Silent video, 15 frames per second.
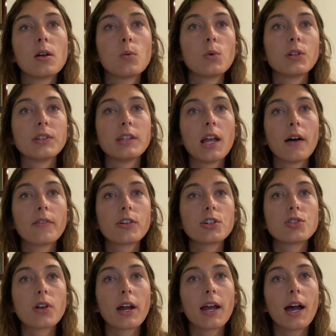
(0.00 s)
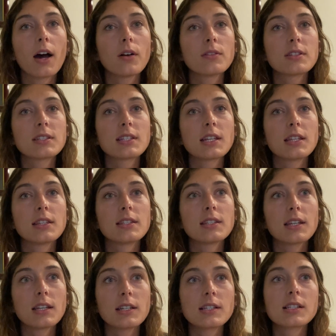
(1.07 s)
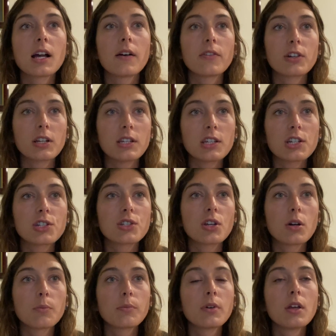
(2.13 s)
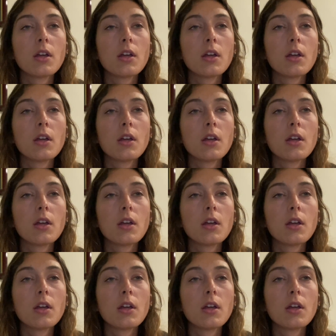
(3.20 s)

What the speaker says: will never dry out since it is covered in dish soap,